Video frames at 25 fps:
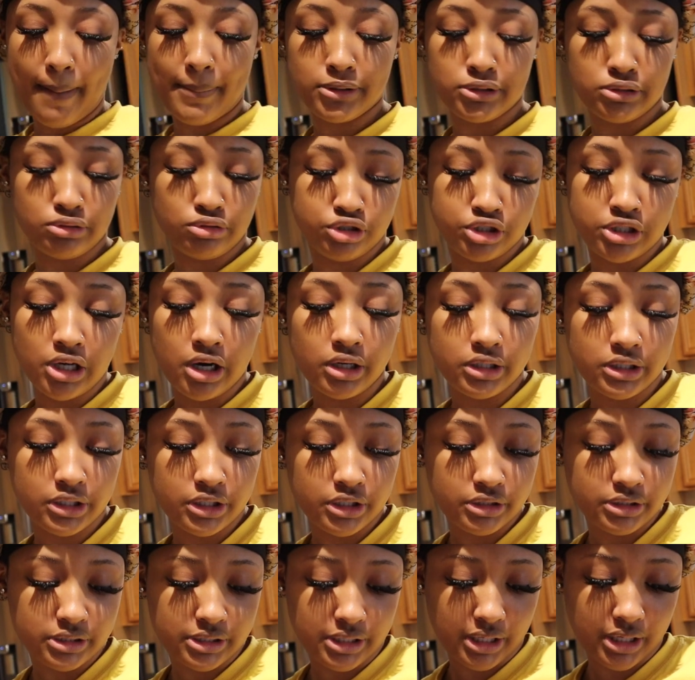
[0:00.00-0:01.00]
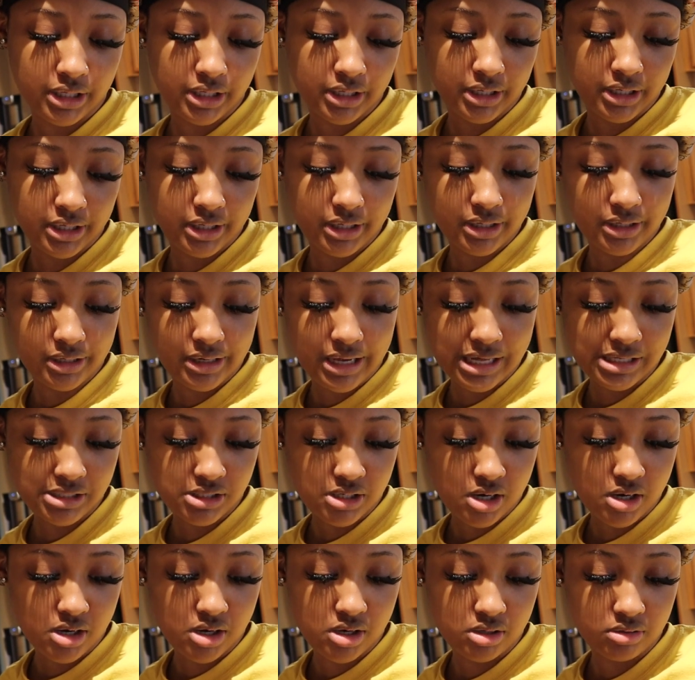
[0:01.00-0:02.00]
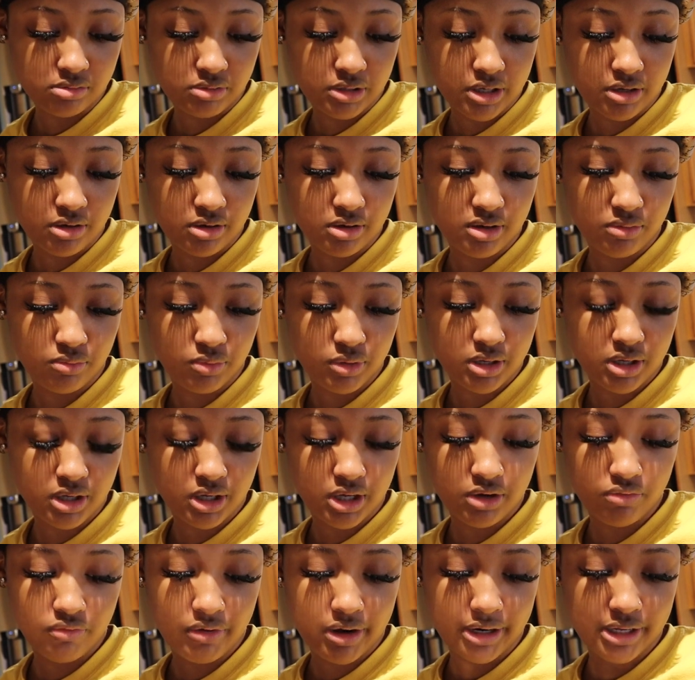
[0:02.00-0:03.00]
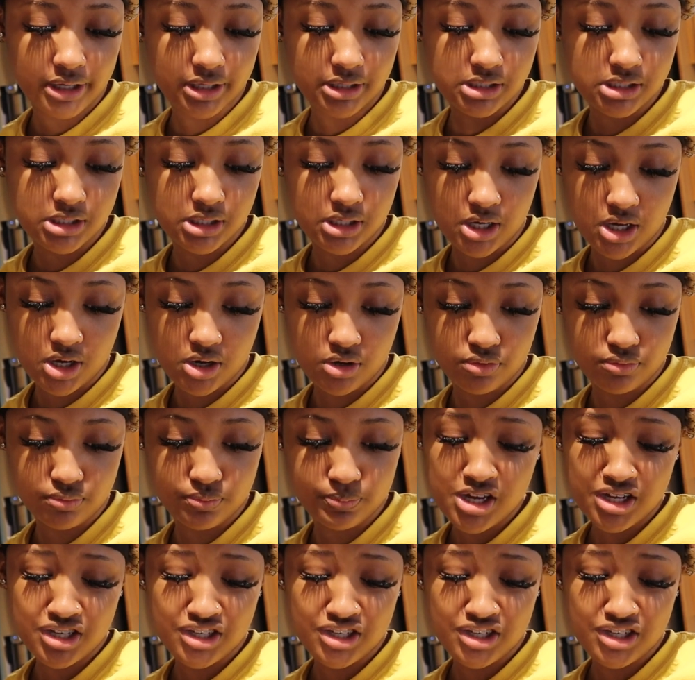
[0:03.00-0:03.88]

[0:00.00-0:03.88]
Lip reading: I'm gonna do shoulders and that's all. And then we can get ready to go.